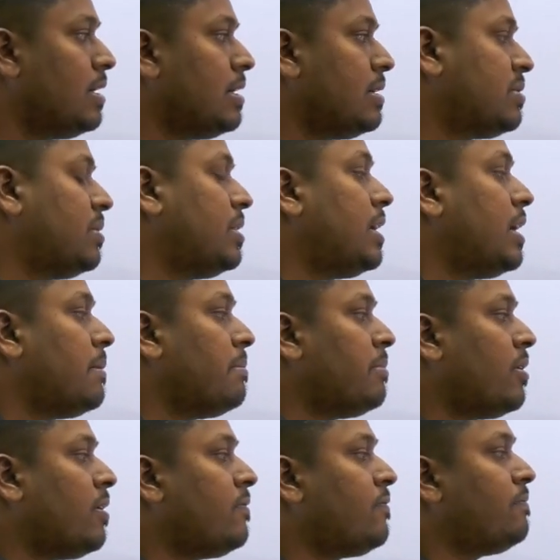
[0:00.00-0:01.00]
So the
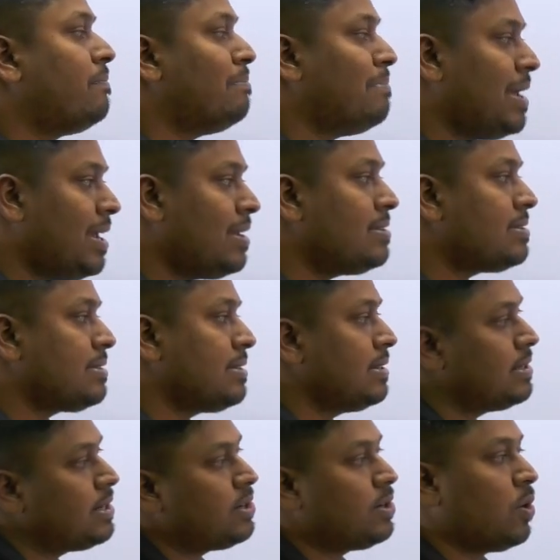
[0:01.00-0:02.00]
number of males
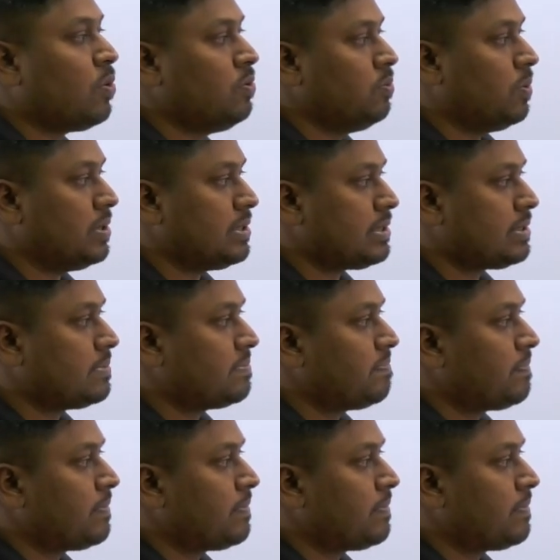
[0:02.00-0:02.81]
in the town was.